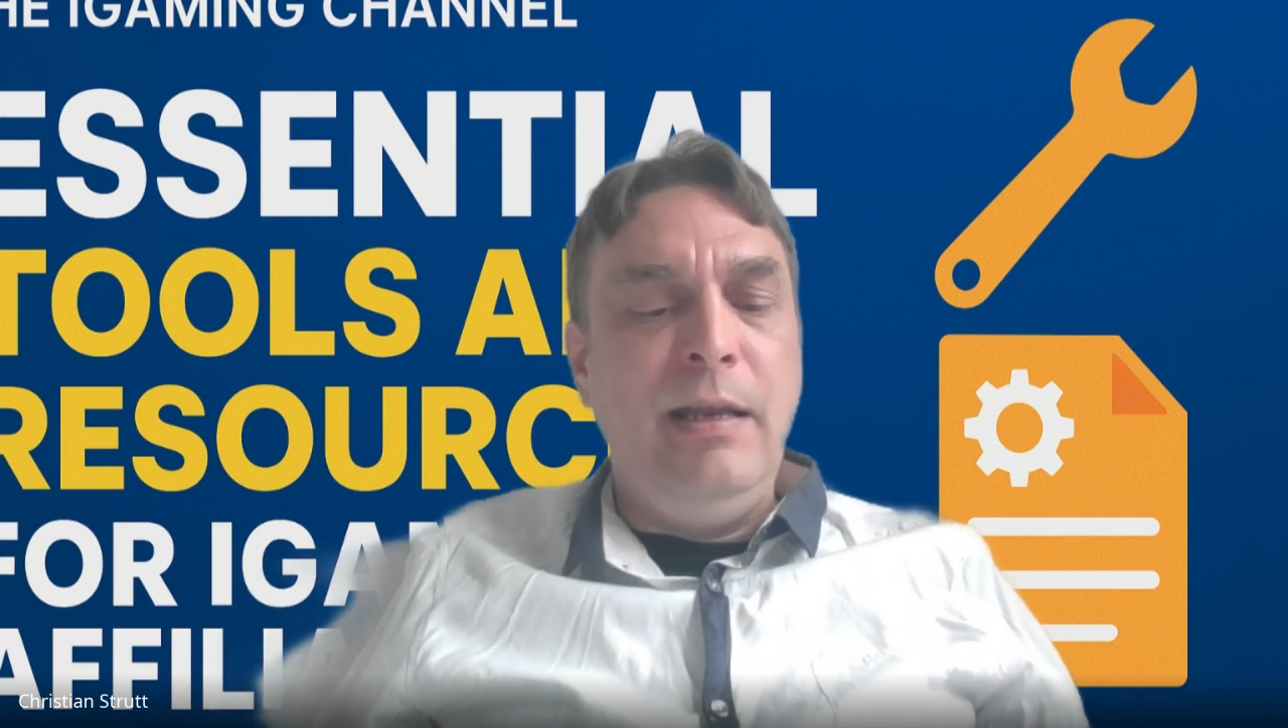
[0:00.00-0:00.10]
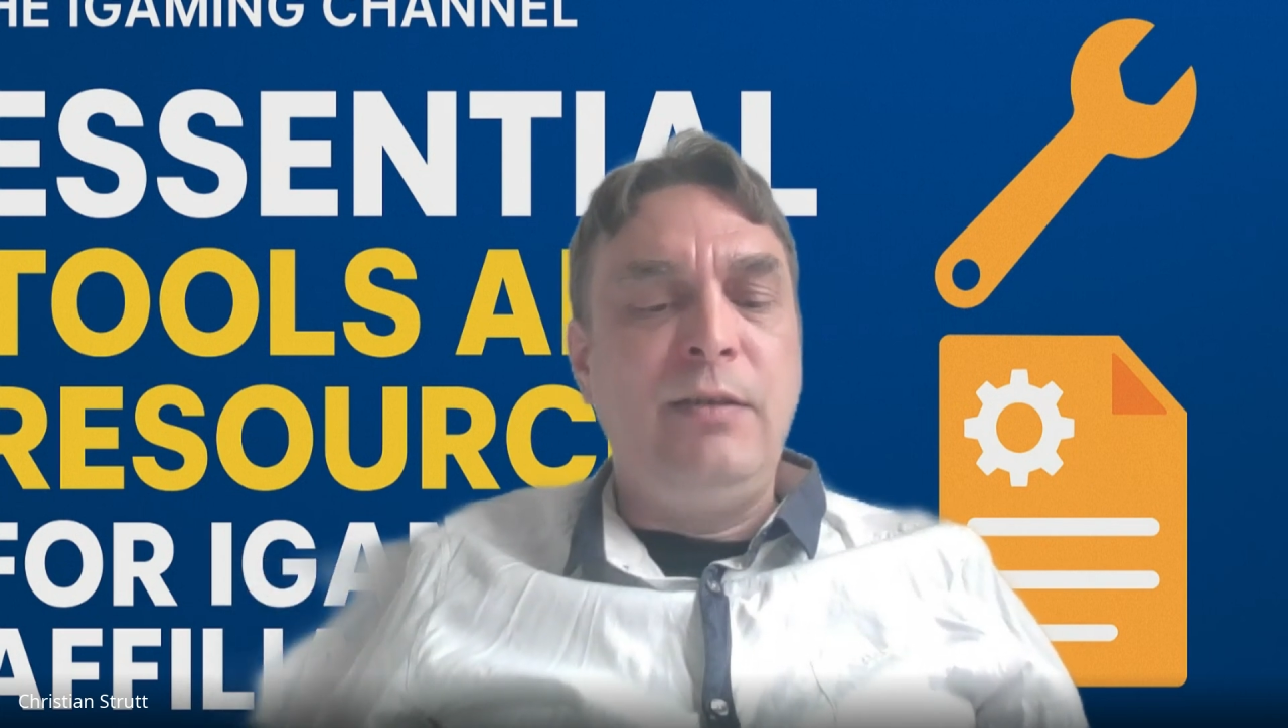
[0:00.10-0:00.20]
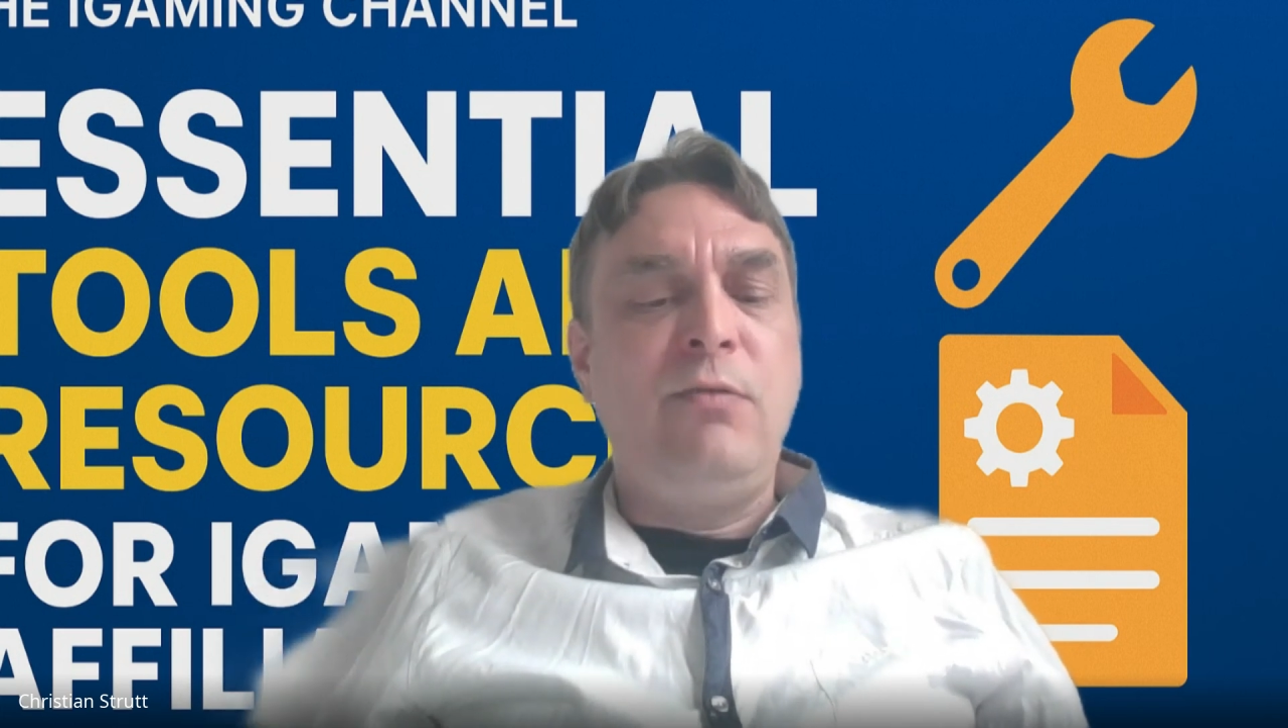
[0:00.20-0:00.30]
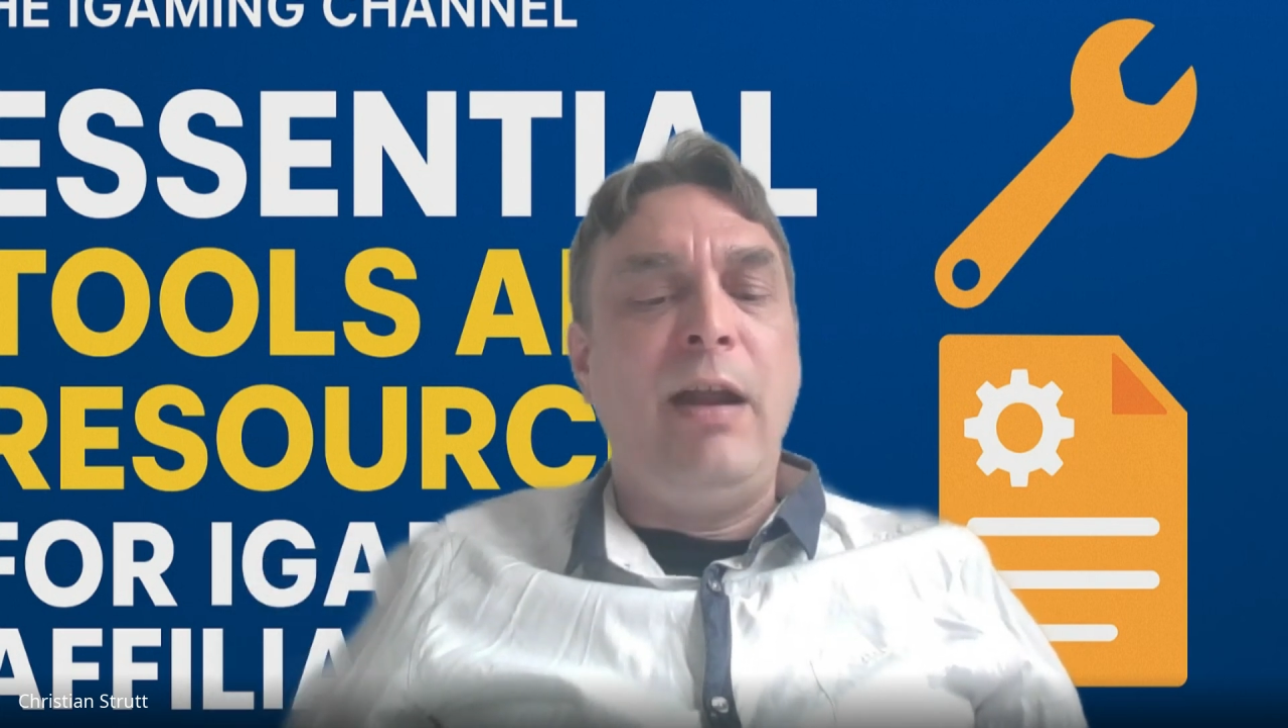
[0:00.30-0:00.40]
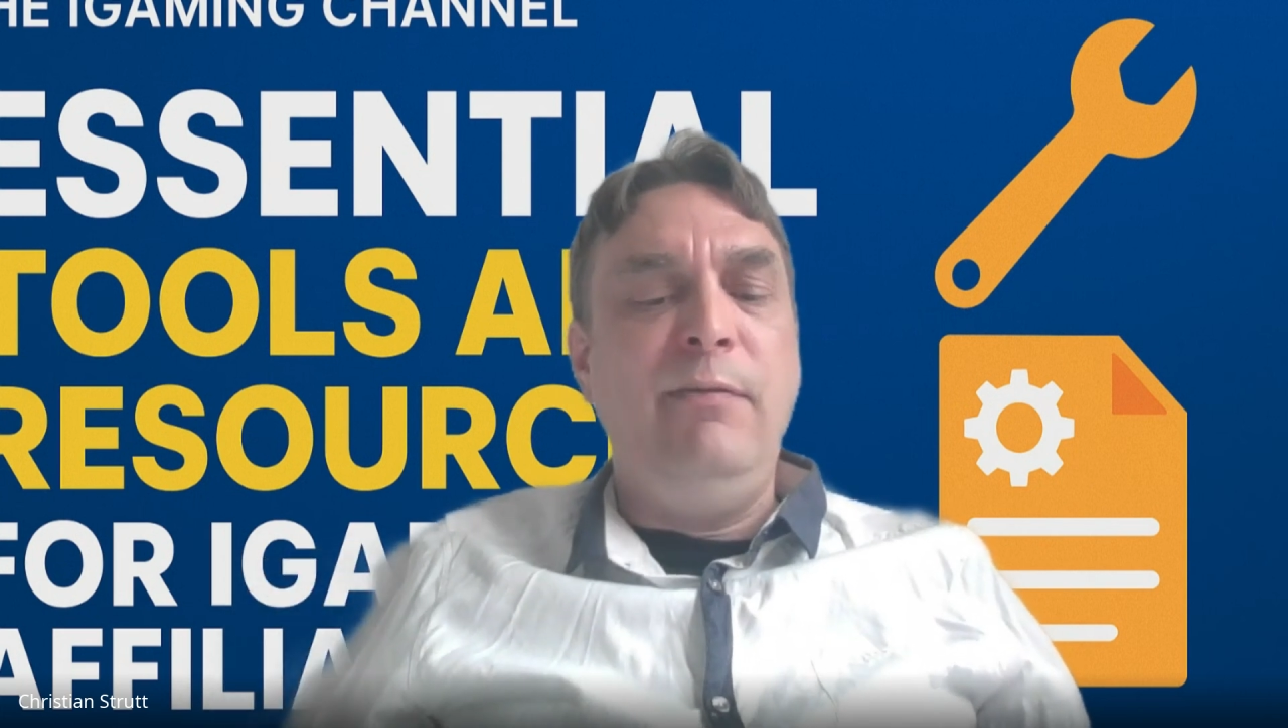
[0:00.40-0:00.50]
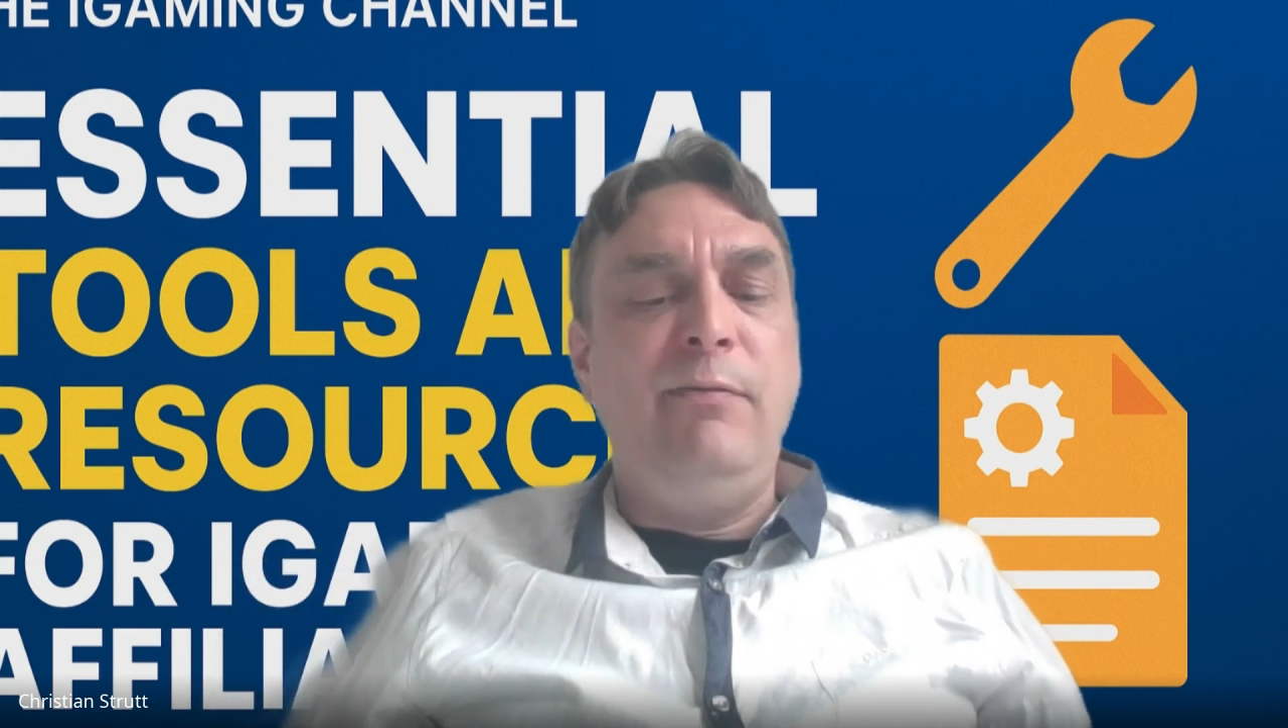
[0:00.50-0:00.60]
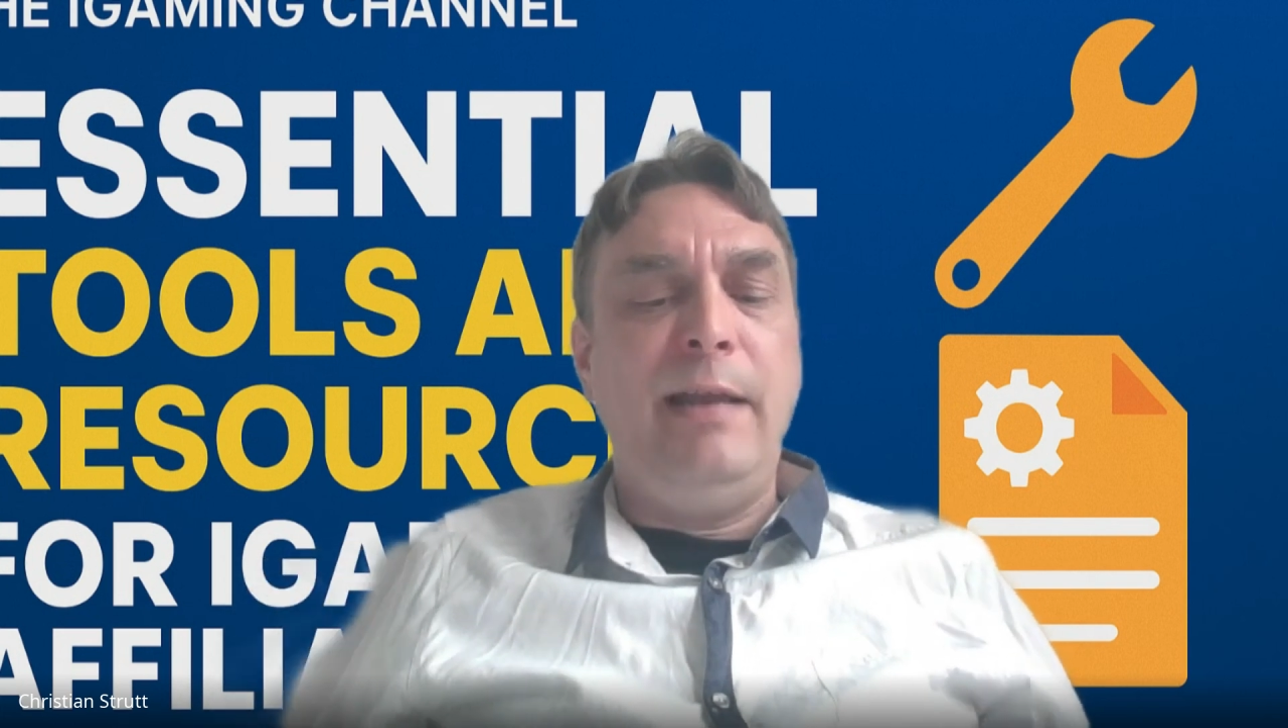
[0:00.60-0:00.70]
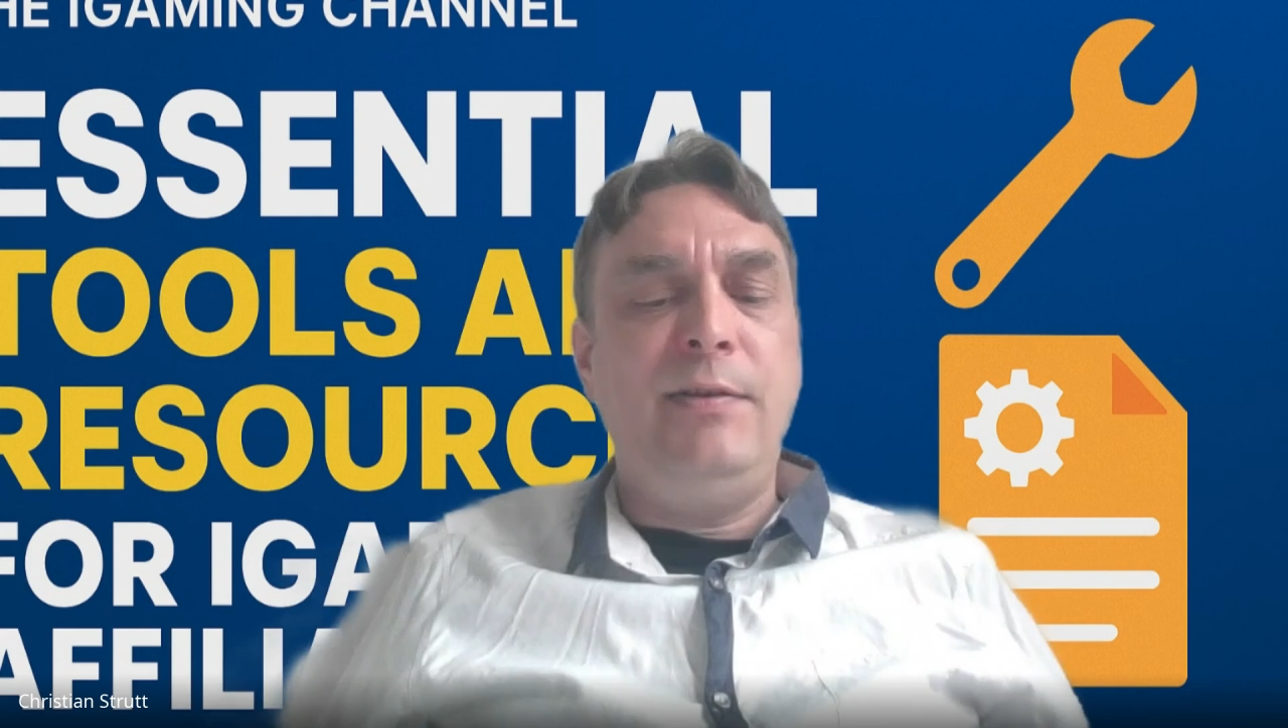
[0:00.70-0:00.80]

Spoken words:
it's great for